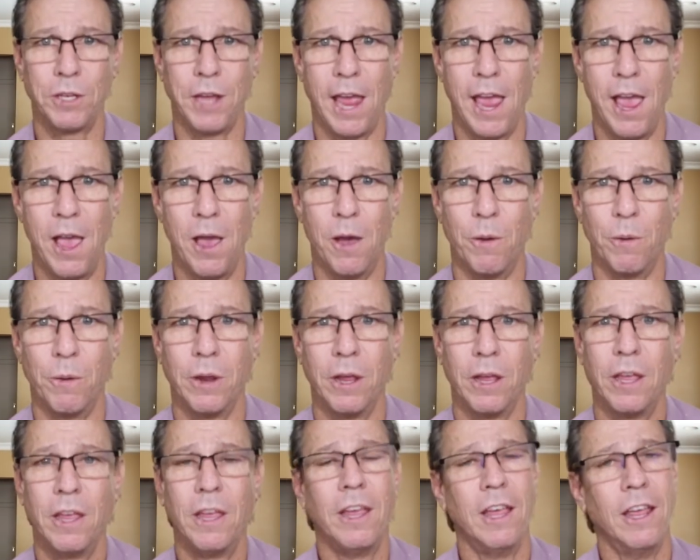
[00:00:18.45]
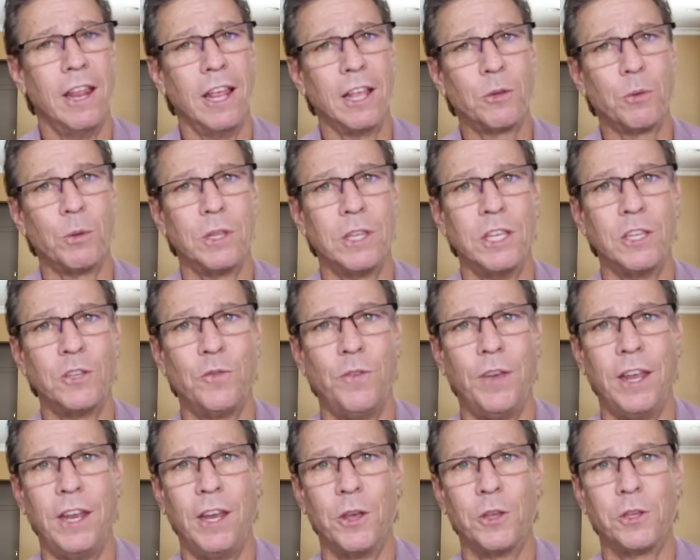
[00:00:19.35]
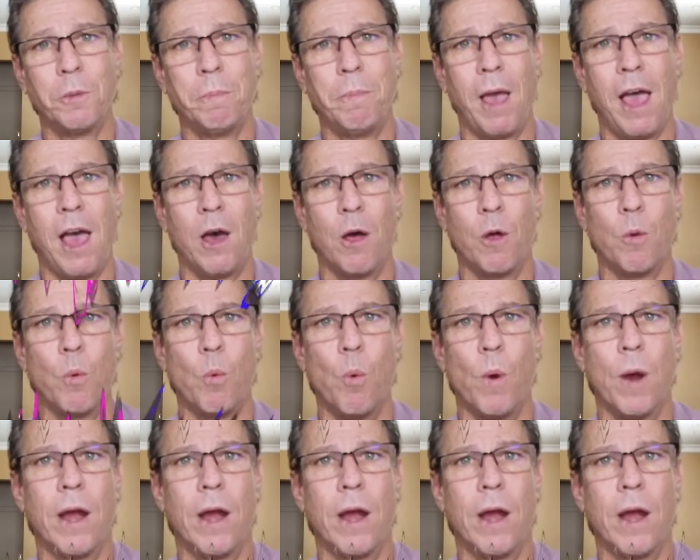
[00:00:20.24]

town. And that's what this video is about.